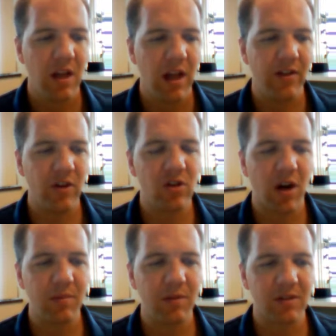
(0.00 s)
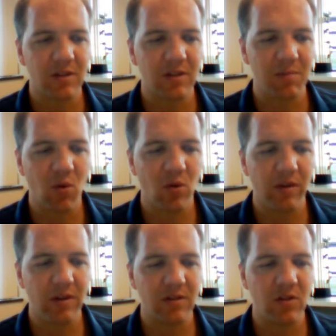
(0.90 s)
and their job is to support
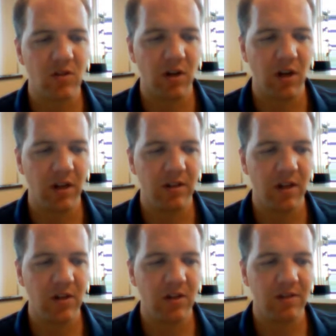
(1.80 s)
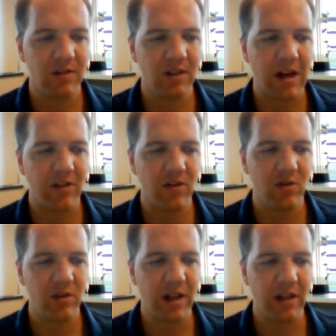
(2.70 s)
this neuron. And you can see how they're
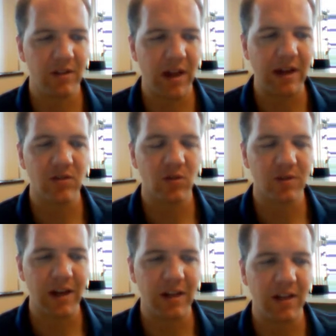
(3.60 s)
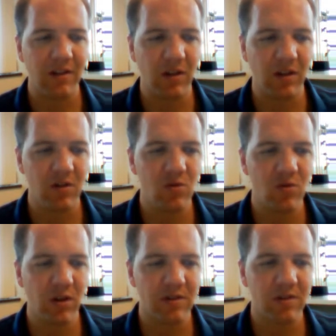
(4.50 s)
doing that. The astrocyte giving
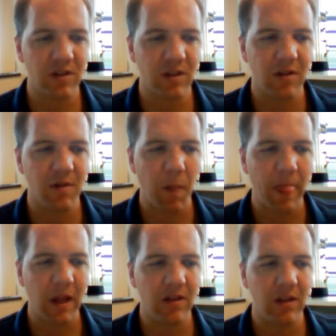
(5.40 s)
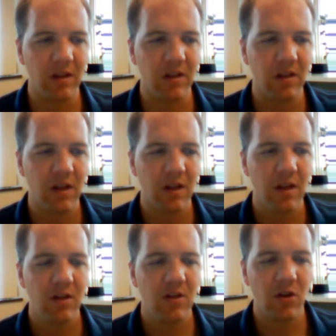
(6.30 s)
nutrients to the
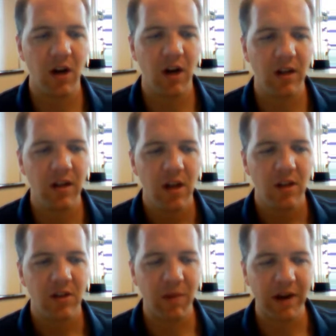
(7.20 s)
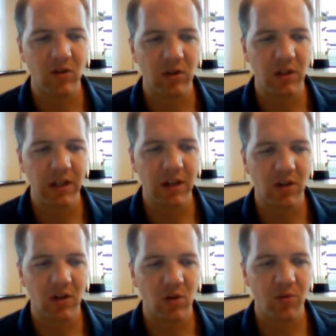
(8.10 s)
neuron, the microglia are
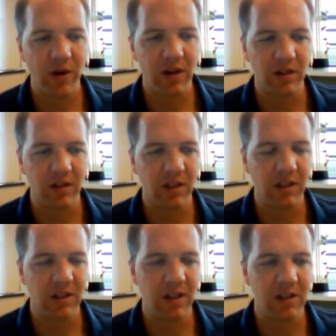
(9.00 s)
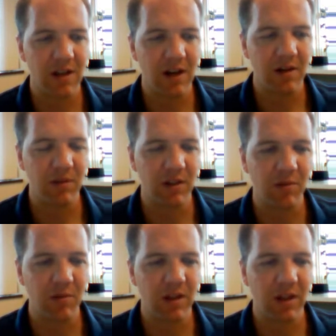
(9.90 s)
going around and cleaning things up and
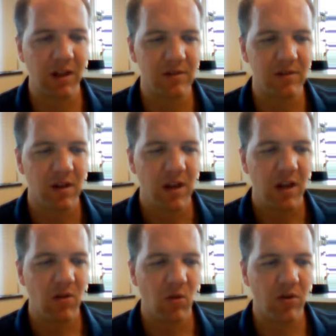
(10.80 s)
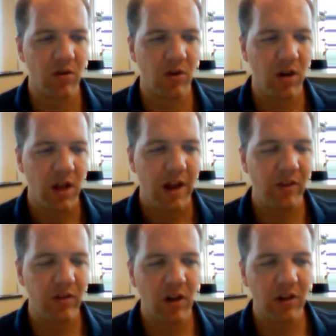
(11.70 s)
keeping things in order. And
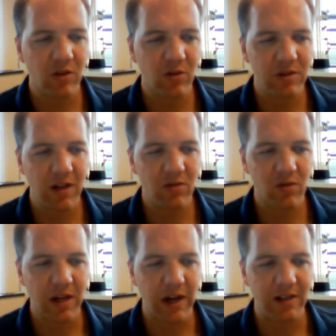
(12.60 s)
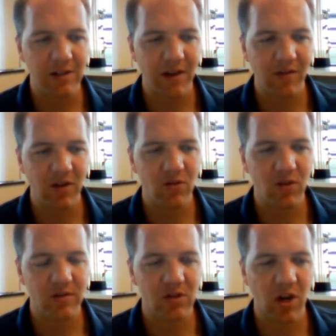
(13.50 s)
then the oligodendrocytes have an
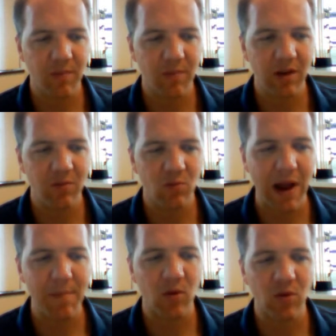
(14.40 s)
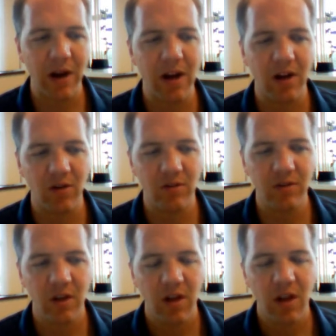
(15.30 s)
interesting job. They wrap around
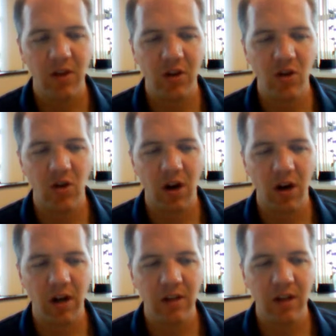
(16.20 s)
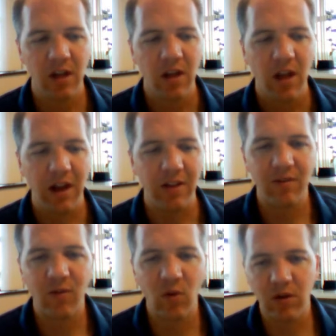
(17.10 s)
the neuron, and
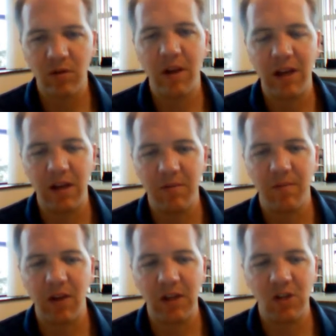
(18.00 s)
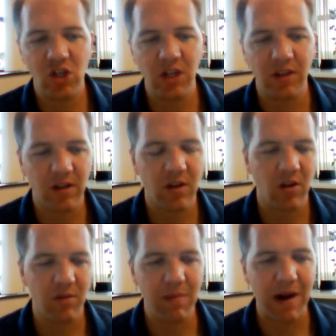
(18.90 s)
they form a sheath
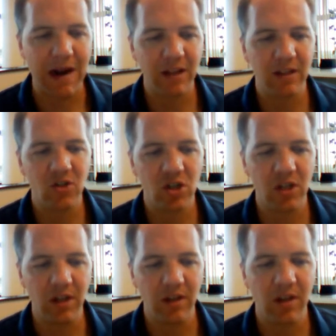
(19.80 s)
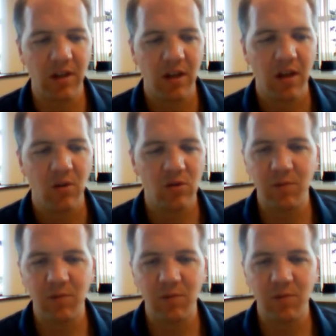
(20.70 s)
called a myelin sheath, which is